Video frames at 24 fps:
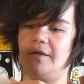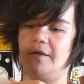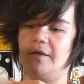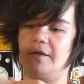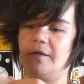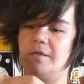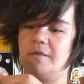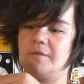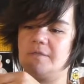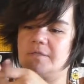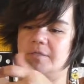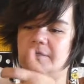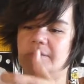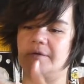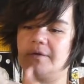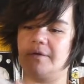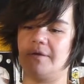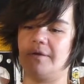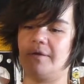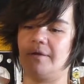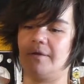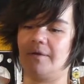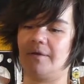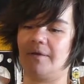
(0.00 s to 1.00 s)
it,
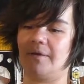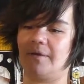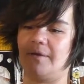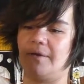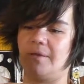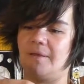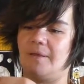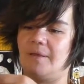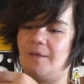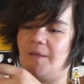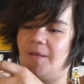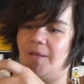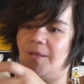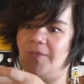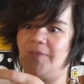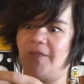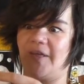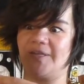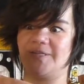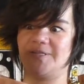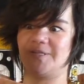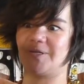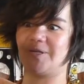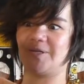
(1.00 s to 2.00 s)
and
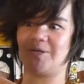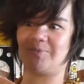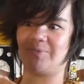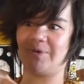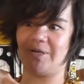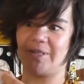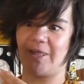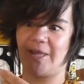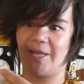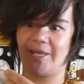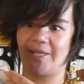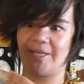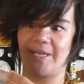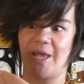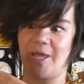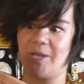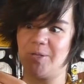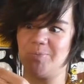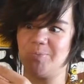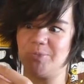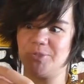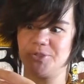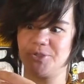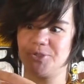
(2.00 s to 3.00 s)
that's going to be like an
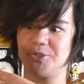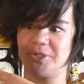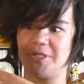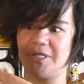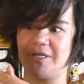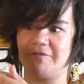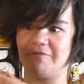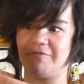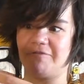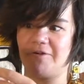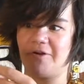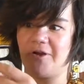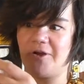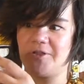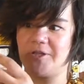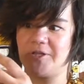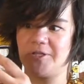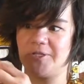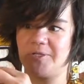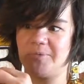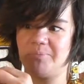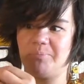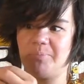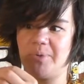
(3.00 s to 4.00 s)
edible treat for all the
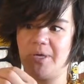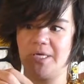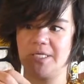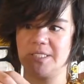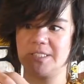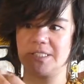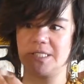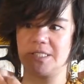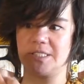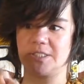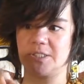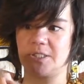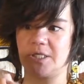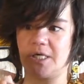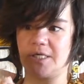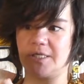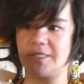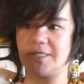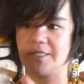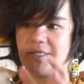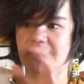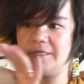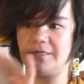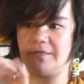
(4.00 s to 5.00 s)
little bugs that try
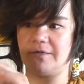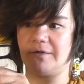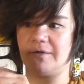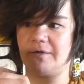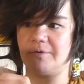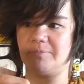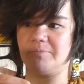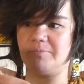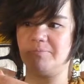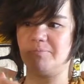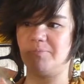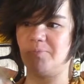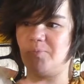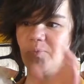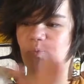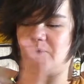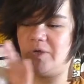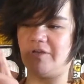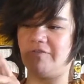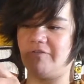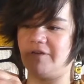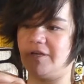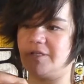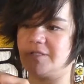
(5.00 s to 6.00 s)
to eat our
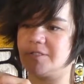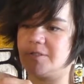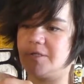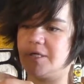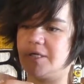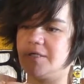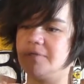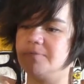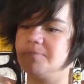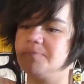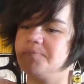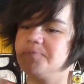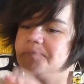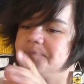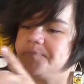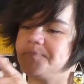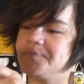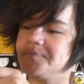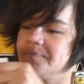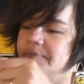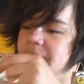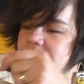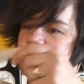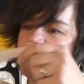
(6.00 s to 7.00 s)
weavings, right?
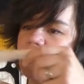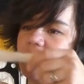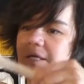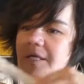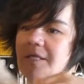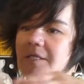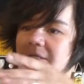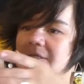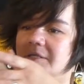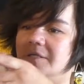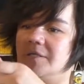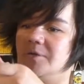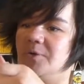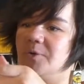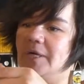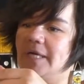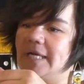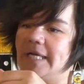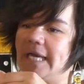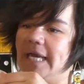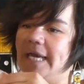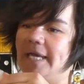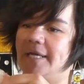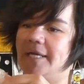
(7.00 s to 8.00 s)
A little
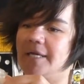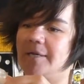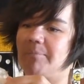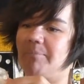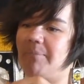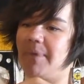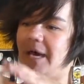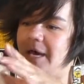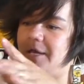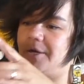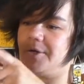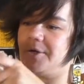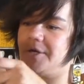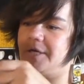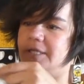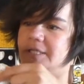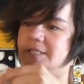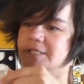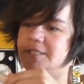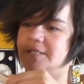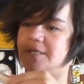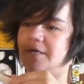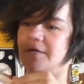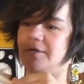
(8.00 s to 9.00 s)
organic matter
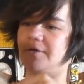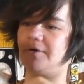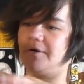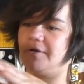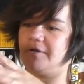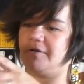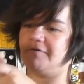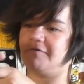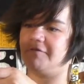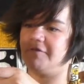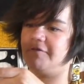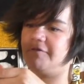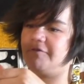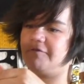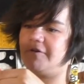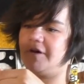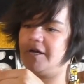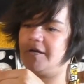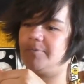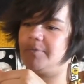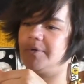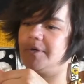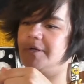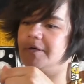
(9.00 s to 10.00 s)
inside all of the
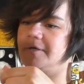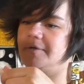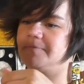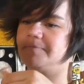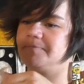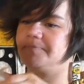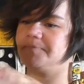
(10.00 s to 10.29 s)
fiber.